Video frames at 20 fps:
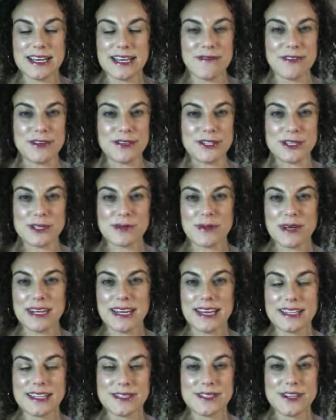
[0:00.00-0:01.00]
if you just want to
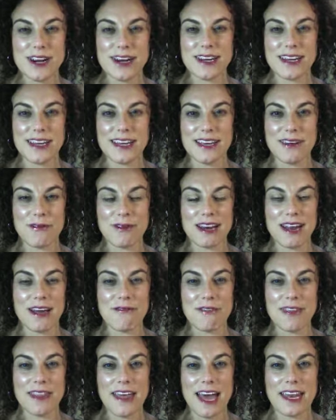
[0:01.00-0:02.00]
get started,
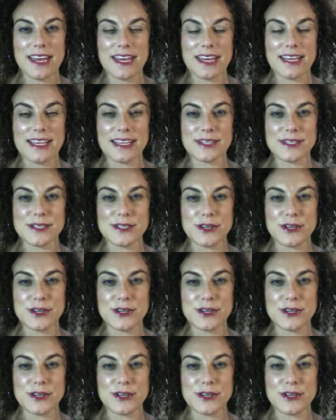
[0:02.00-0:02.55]
whatever that is,